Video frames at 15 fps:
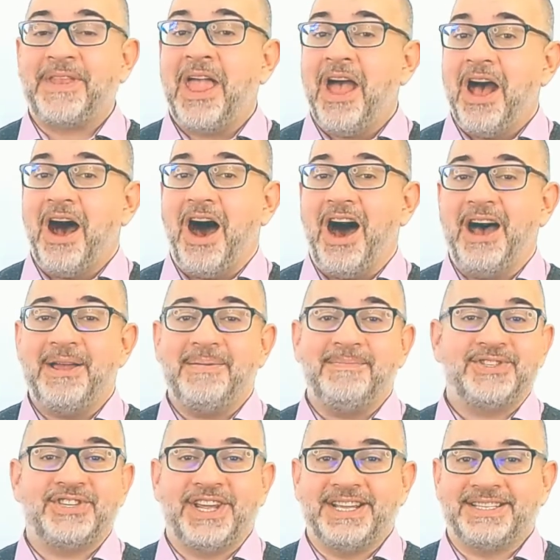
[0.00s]
I'm
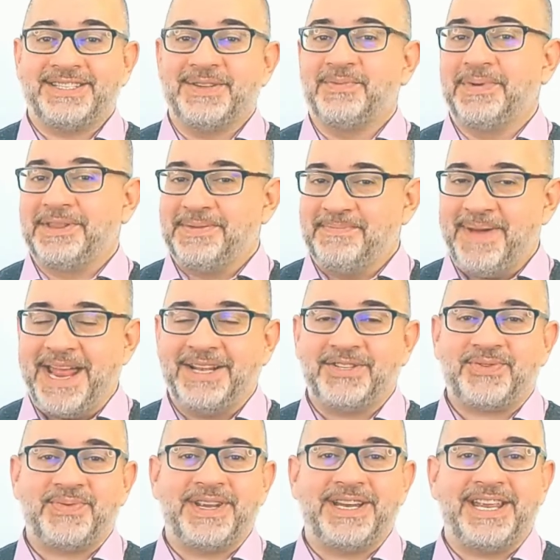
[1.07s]
Jason with
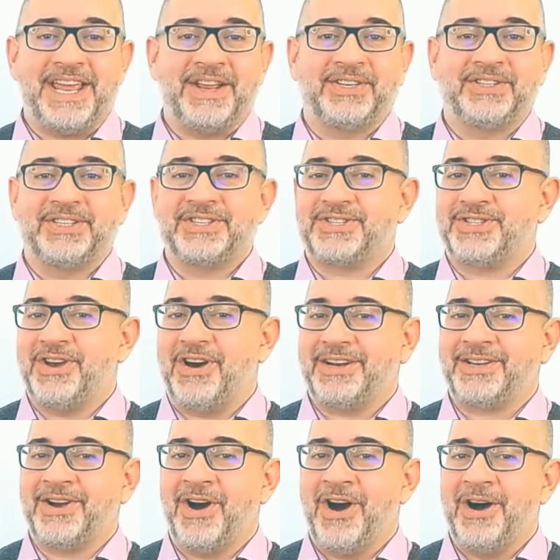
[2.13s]

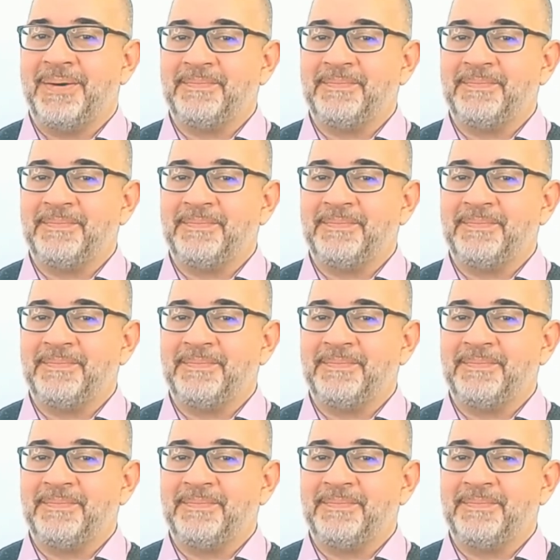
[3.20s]
MainStreetEnglish.com.